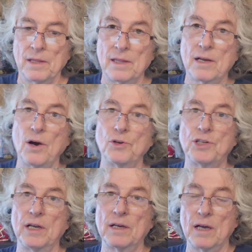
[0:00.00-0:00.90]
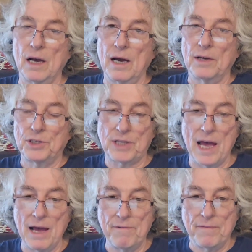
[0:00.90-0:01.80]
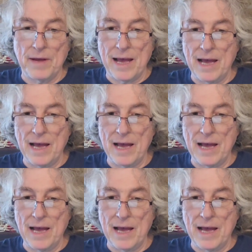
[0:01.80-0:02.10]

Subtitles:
The coaching staff